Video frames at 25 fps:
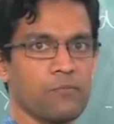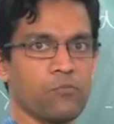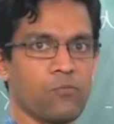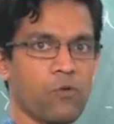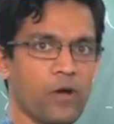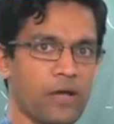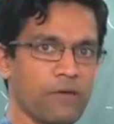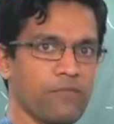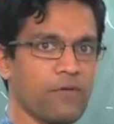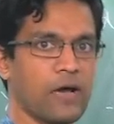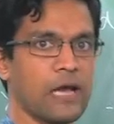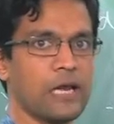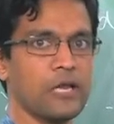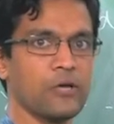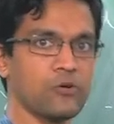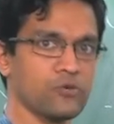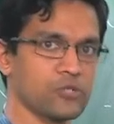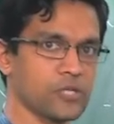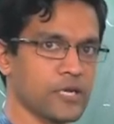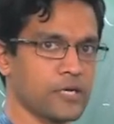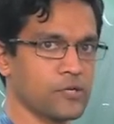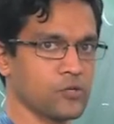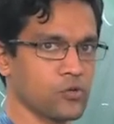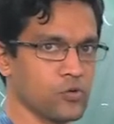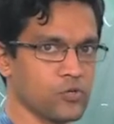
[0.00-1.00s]
y values
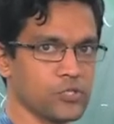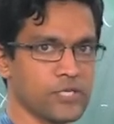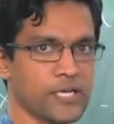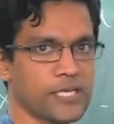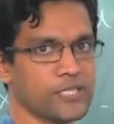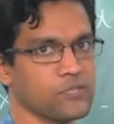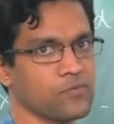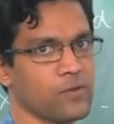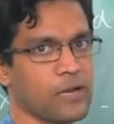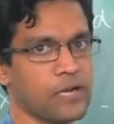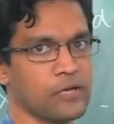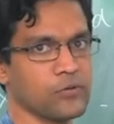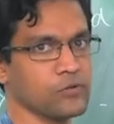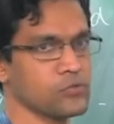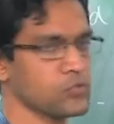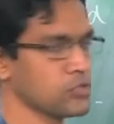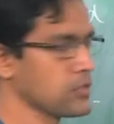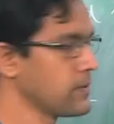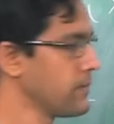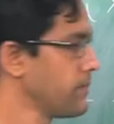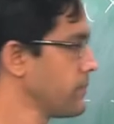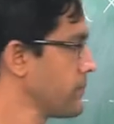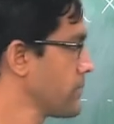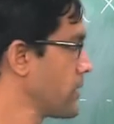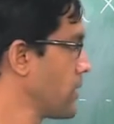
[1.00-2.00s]
at those x values.
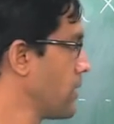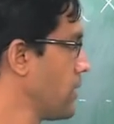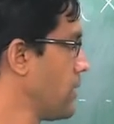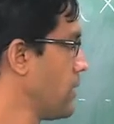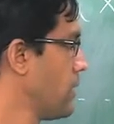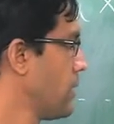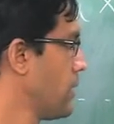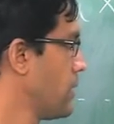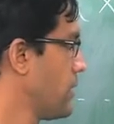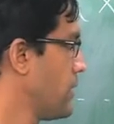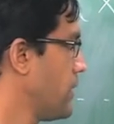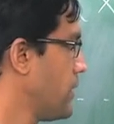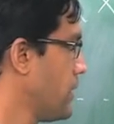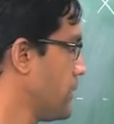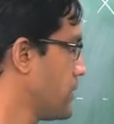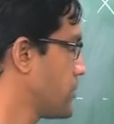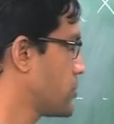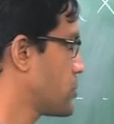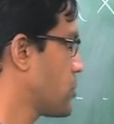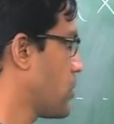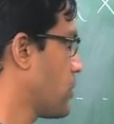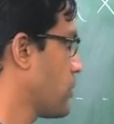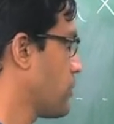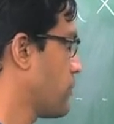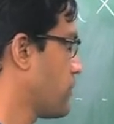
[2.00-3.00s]
Here it is
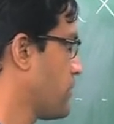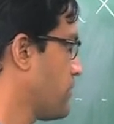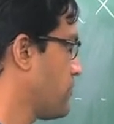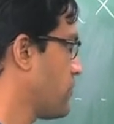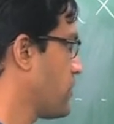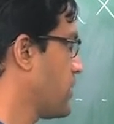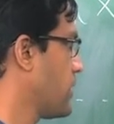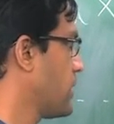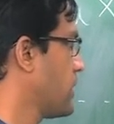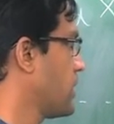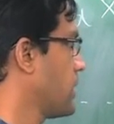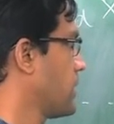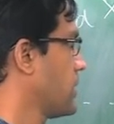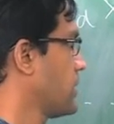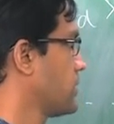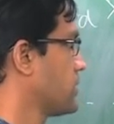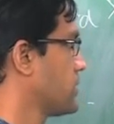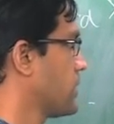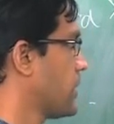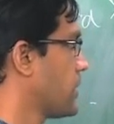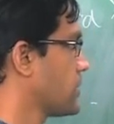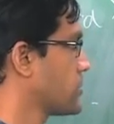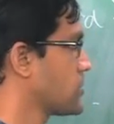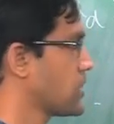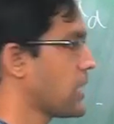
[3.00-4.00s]
sort of different.
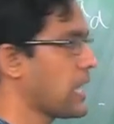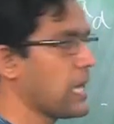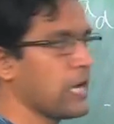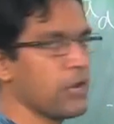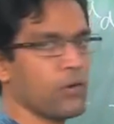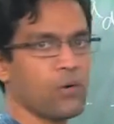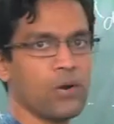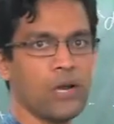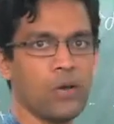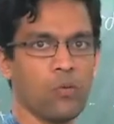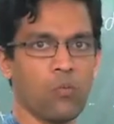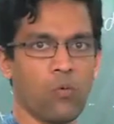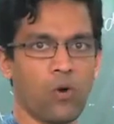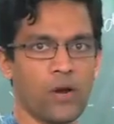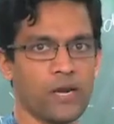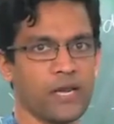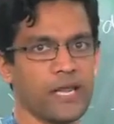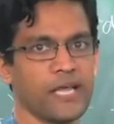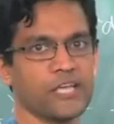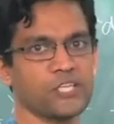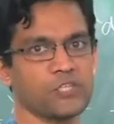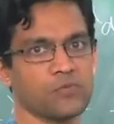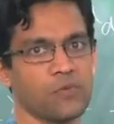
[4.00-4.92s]
There is really only one x